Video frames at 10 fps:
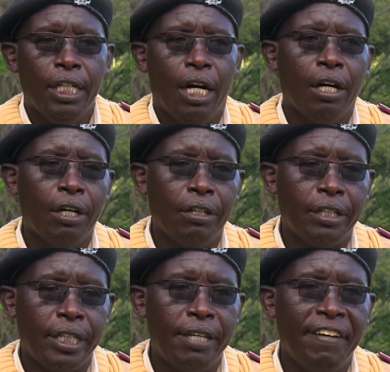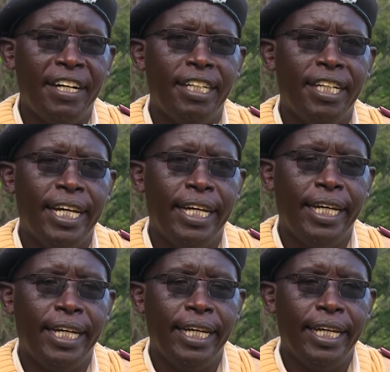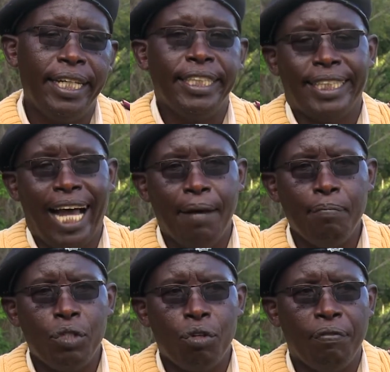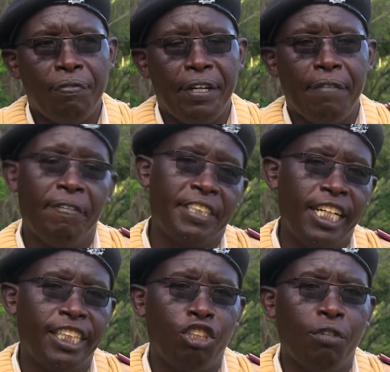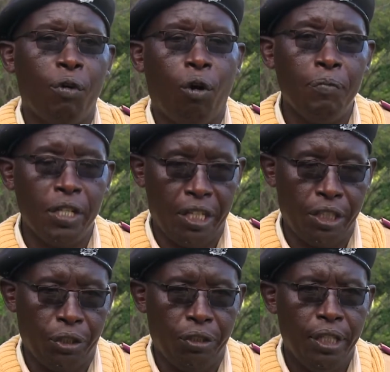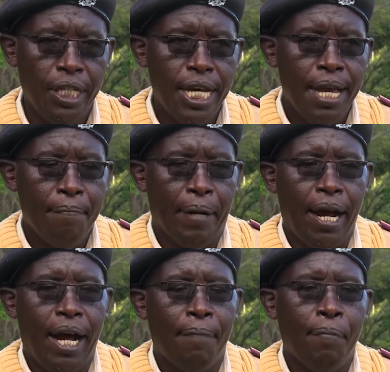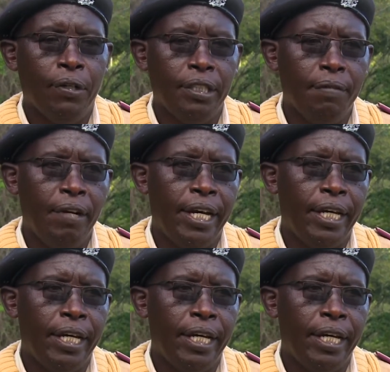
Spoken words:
or even in terms of facilitation for communication. But upon